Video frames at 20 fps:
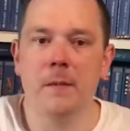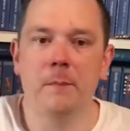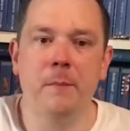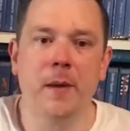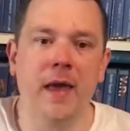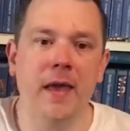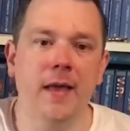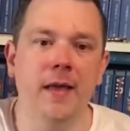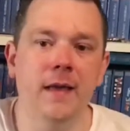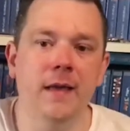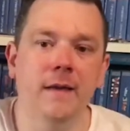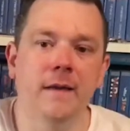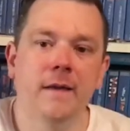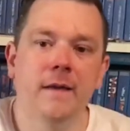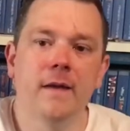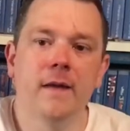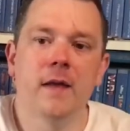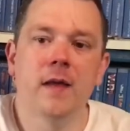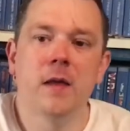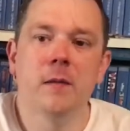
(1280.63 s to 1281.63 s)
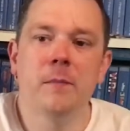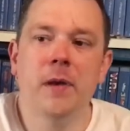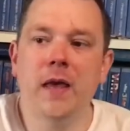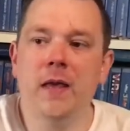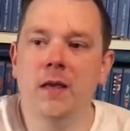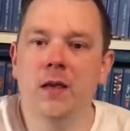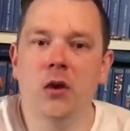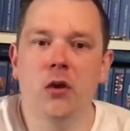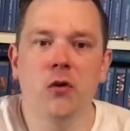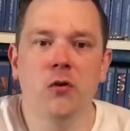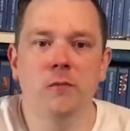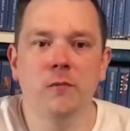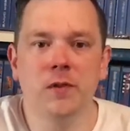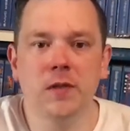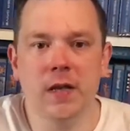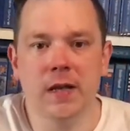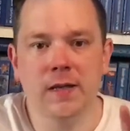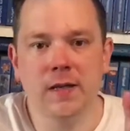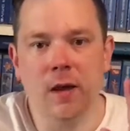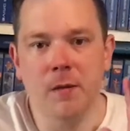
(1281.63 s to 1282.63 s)
Pete Coombs,
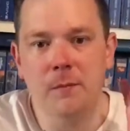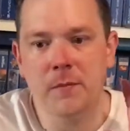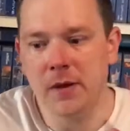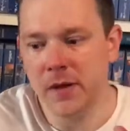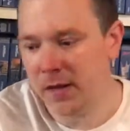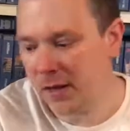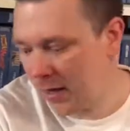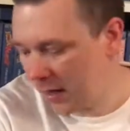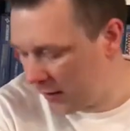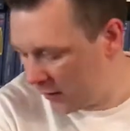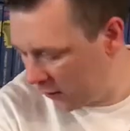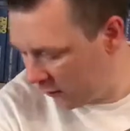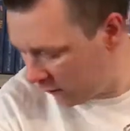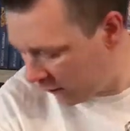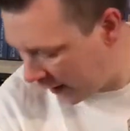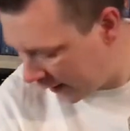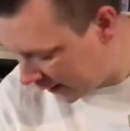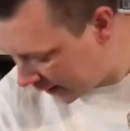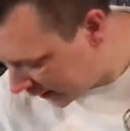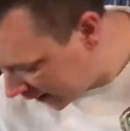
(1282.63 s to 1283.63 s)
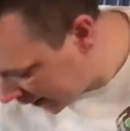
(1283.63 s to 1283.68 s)
he done me a great